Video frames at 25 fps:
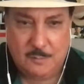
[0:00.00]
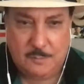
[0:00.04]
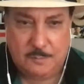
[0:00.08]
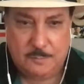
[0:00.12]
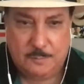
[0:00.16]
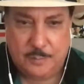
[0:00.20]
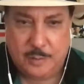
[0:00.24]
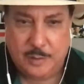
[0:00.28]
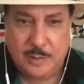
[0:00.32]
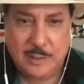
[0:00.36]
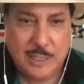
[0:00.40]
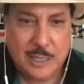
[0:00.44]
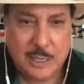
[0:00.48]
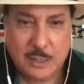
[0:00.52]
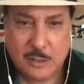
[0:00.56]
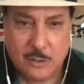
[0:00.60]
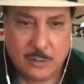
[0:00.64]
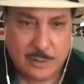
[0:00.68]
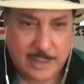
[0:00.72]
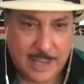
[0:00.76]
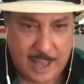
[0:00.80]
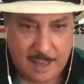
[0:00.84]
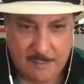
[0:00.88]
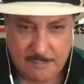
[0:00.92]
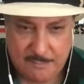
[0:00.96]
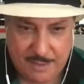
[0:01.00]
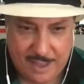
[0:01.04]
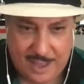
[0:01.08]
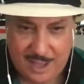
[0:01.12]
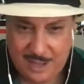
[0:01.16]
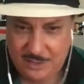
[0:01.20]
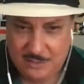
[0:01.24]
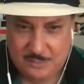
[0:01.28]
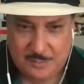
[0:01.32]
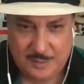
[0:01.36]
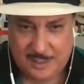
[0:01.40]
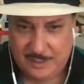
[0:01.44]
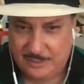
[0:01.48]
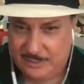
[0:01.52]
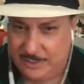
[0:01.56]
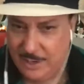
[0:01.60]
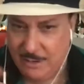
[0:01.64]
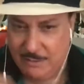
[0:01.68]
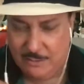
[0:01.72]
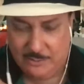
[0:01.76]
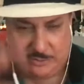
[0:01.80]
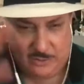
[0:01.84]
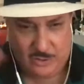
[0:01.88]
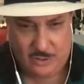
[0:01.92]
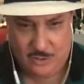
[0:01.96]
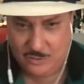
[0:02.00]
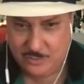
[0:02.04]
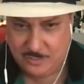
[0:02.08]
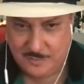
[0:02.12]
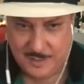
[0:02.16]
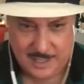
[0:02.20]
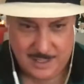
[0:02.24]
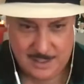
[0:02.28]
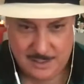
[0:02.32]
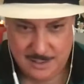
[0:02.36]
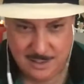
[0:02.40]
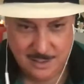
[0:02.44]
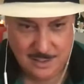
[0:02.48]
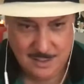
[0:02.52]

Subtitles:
political campaigns, because here it's huge, man.